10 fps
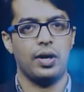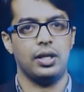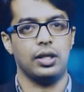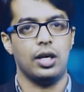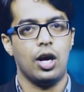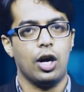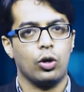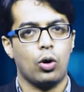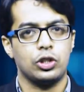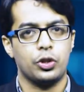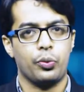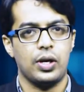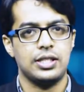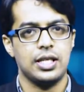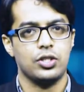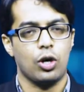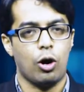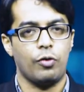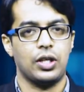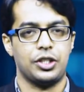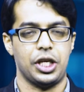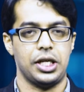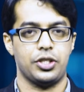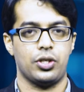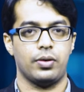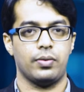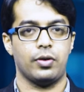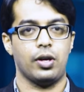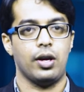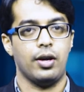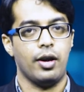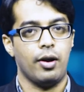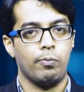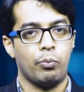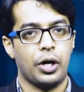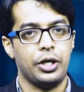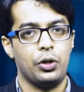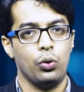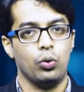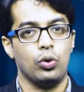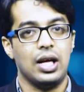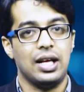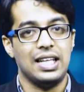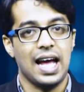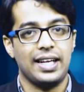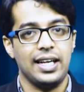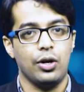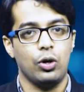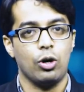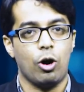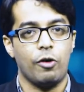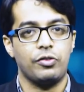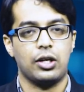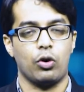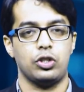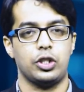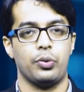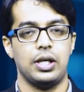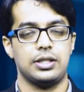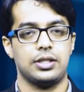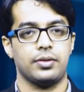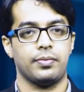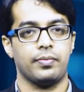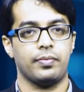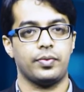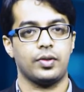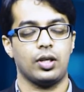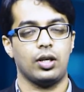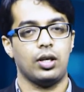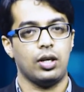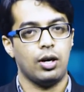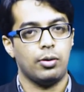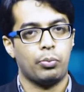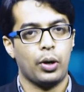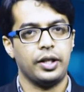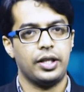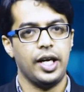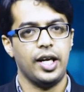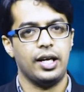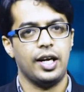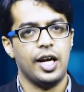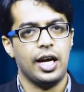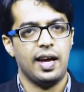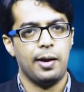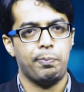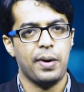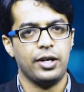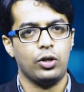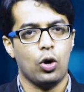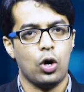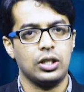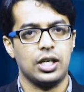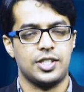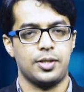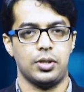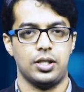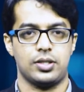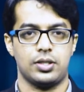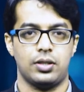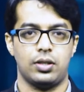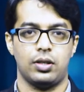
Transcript: 1. Consequences of the change. Point 2. Likelihood of the consequence. Point 3. Impact on customers.